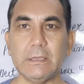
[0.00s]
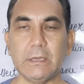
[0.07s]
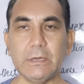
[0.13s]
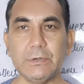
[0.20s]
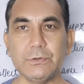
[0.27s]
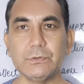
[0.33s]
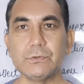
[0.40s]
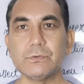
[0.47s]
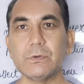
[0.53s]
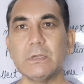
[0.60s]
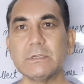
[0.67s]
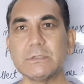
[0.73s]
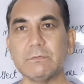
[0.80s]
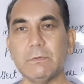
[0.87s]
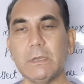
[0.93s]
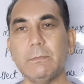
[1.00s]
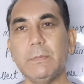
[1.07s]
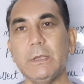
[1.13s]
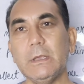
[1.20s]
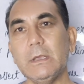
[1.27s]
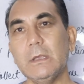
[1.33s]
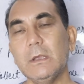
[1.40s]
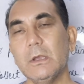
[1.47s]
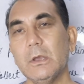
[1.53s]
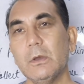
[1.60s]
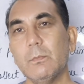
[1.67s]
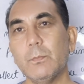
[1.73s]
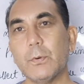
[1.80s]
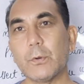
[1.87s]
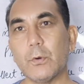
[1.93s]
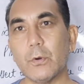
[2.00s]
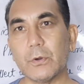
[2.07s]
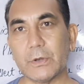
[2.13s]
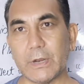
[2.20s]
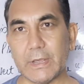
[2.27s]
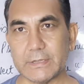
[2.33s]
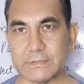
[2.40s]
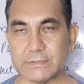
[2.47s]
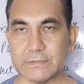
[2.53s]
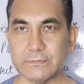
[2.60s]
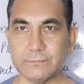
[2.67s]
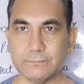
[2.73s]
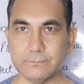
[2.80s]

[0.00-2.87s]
the individuals will be progress.